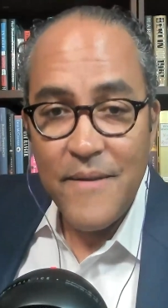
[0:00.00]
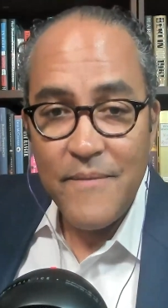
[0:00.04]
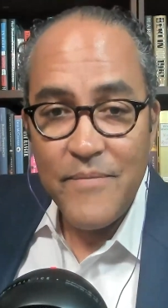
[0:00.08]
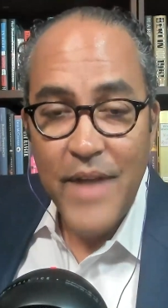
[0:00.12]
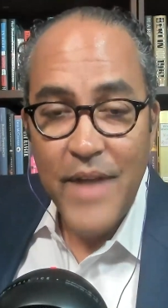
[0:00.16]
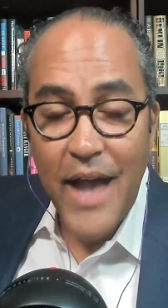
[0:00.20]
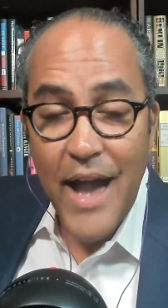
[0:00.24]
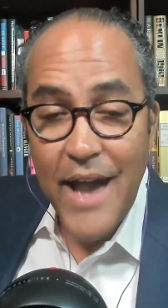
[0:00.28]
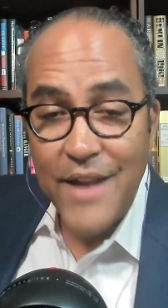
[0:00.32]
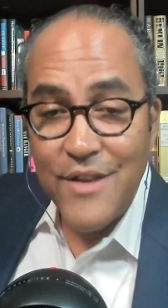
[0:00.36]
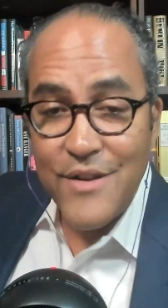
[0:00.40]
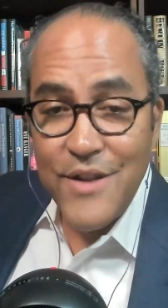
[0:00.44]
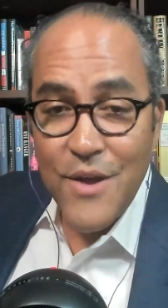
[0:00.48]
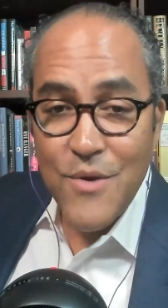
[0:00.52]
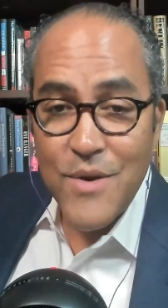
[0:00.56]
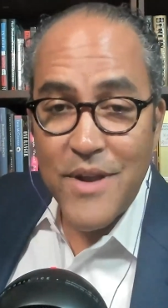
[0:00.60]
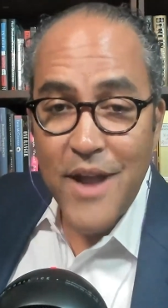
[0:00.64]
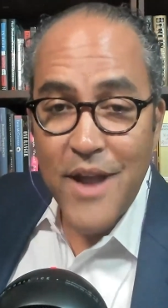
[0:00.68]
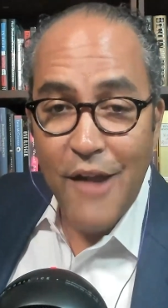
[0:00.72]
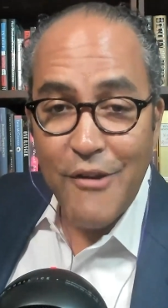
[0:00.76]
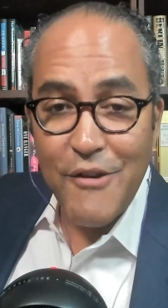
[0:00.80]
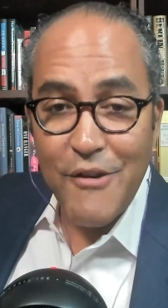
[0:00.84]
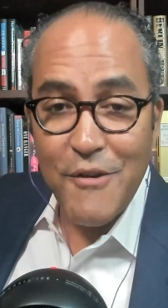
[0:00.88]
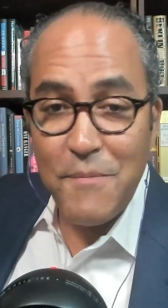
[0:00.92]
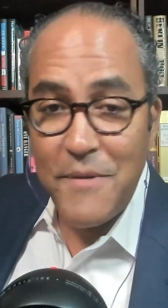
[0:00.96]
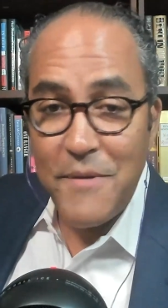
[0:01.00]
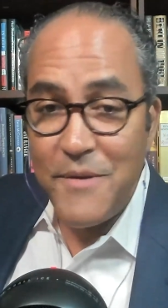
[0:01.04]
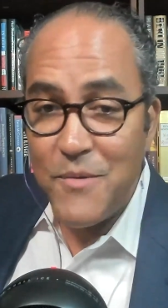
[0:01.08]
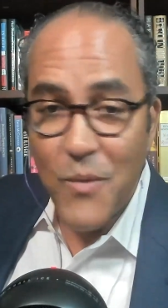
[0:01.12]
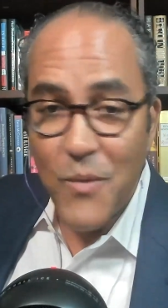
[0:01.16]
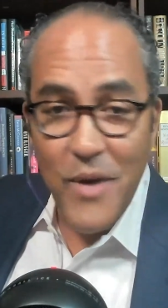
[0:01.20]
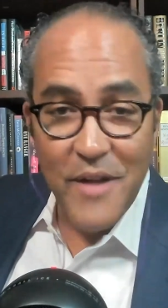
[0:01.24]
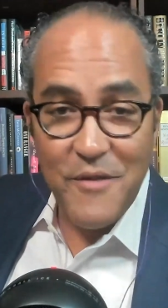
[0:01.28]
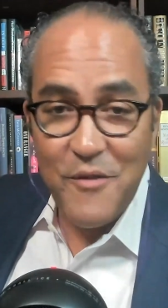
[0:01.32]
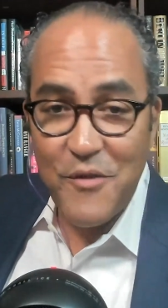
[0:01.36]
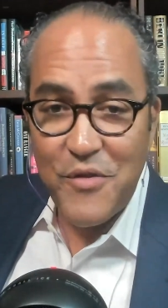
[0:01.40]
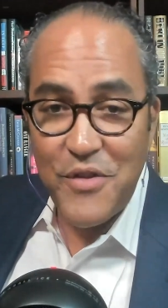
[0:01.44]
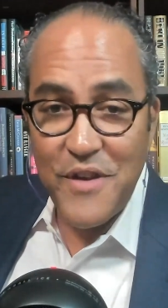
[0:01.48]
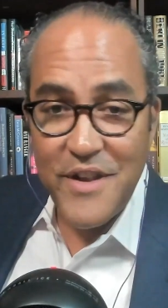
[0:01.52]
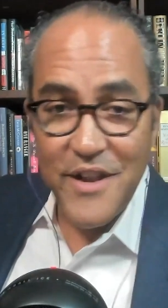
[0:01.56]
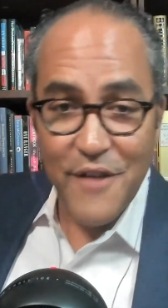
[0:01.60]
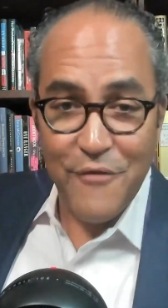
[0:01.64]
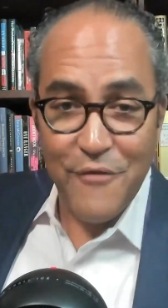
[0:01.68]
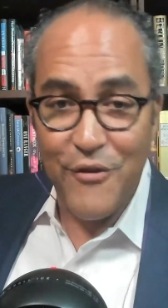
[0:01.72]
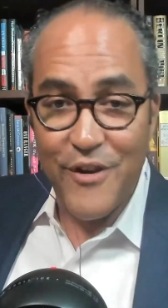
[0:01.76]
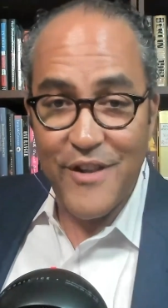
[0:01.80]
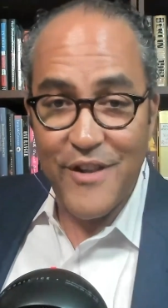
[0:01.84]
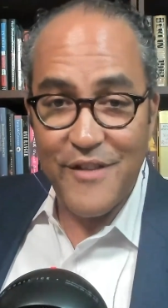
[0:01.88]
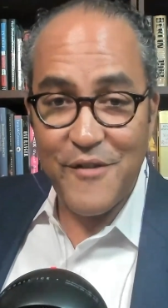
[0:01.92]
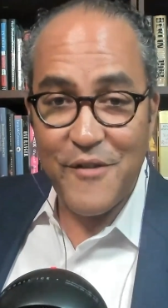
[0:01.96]
I don't know, Congressman, what's the
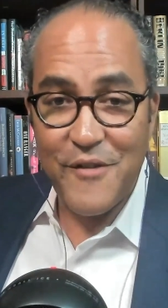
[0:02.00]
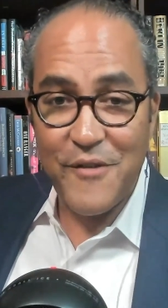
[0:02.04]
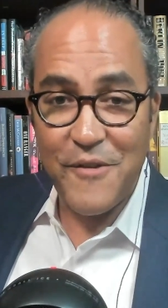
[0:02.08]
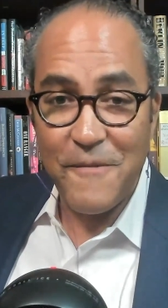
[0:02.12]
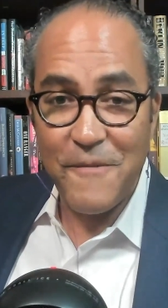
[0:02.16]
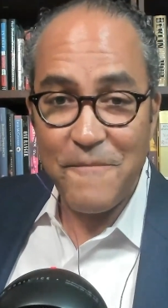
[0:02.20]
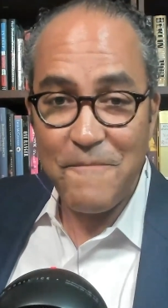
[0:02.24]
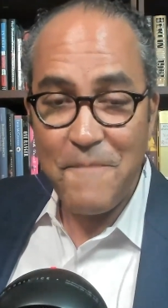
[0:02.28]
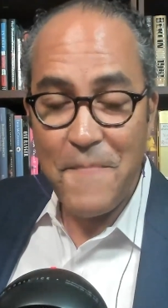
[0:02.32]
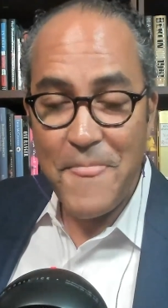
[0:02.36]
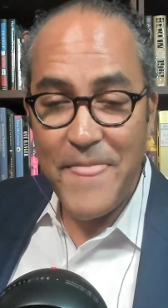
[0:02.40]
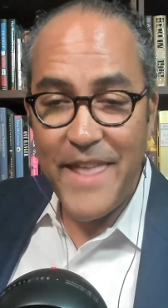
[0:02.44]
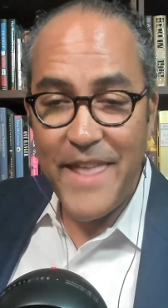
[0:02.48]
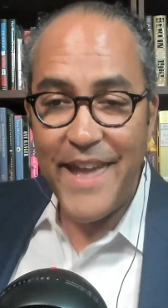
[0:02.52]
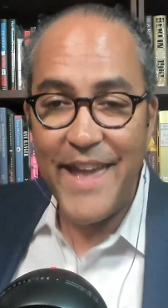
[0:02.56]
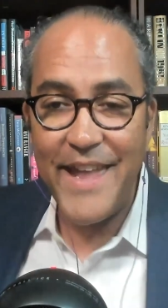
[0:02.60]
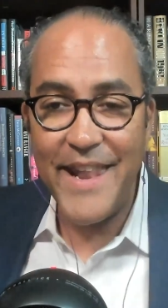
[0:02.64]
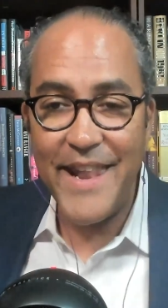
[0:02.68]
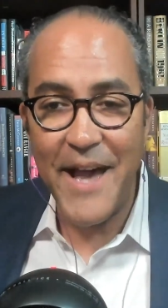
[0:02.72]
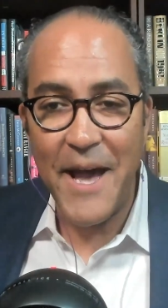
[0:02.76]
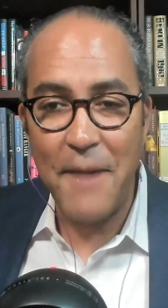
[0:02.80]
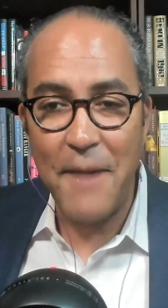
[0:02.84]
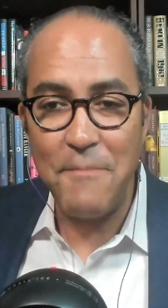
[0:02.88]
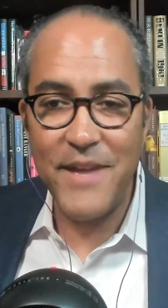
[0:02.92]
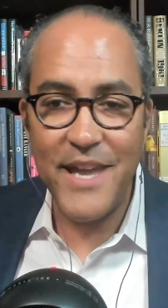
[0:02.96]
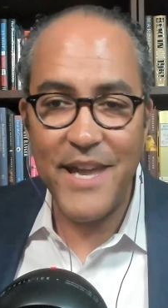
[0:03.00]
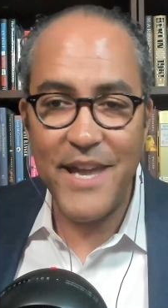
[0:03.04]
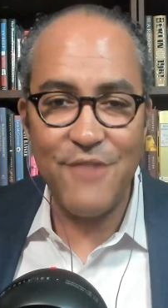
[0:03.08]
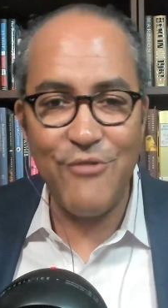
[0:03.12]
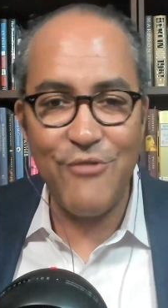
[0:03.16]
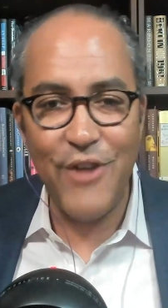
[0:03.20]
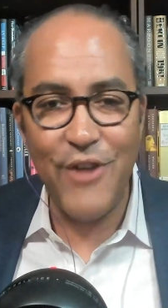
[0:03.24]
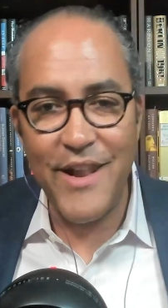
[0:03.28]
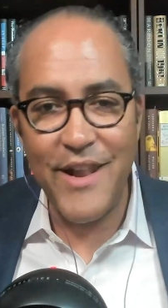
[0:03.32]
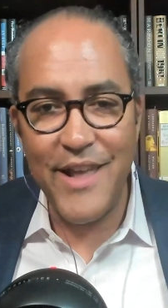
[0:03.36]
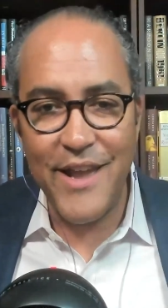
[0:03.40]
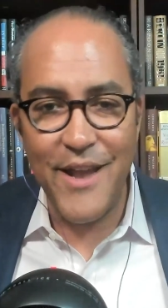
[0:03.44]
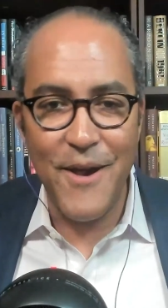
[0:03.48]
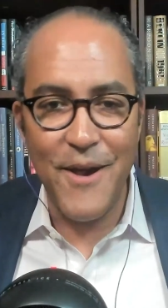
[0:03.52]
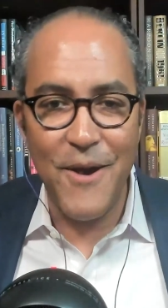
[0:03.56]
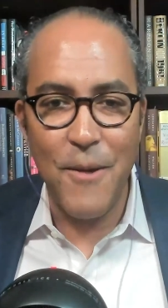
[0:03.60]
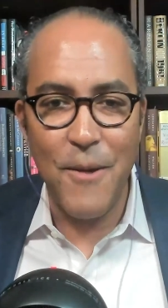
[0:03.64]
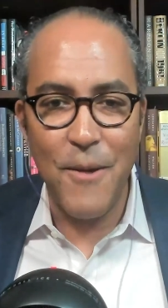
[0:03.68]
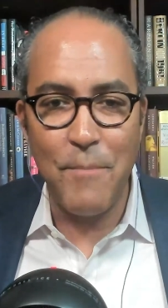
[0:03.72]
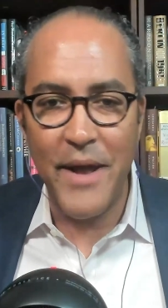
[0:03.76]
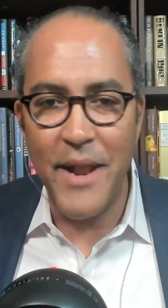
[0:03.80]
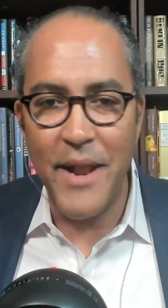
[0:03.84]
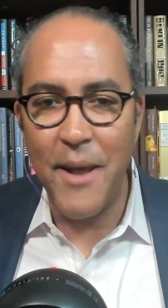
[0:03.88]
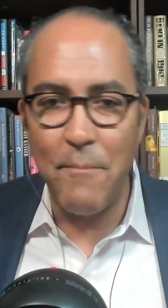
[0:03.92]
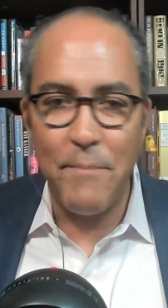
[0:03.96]
difference? And I'm getting ready to go,
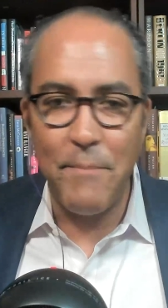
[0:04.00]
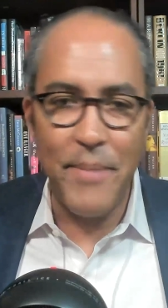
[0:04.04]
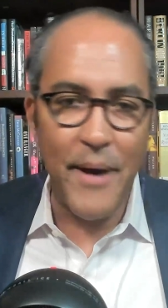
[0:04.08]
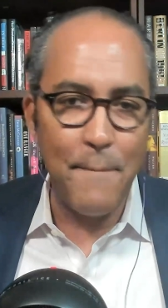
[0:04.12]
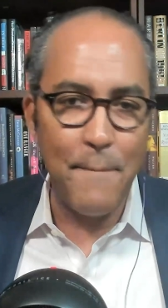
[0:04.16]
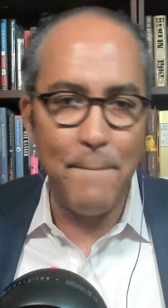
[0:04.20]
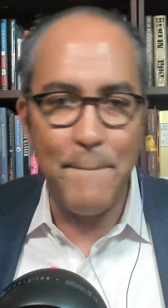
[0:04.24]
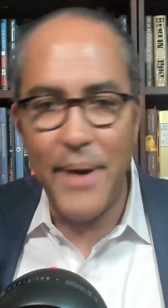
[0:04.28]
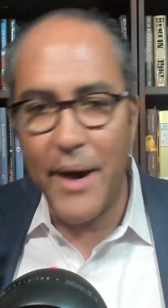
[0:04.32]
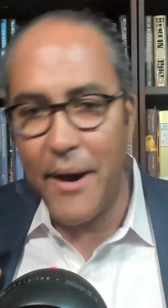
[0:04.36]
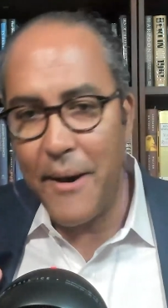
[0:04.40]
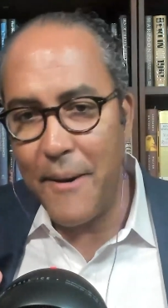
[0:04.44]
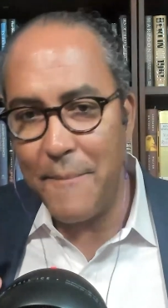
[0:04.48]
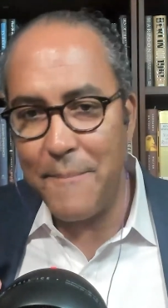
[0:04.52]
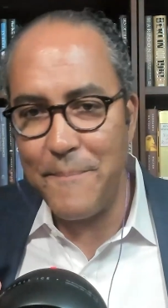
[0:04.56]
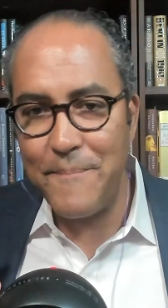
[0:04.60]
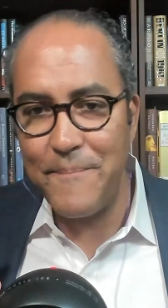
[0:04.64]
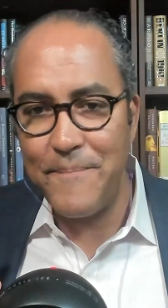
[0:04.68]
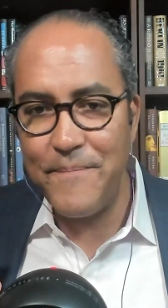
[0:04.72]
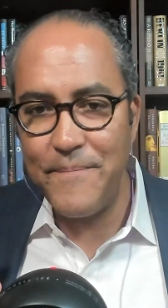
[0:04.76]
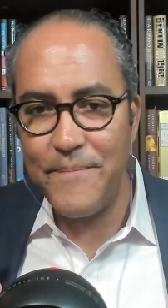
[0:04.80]
bum, bum, bum.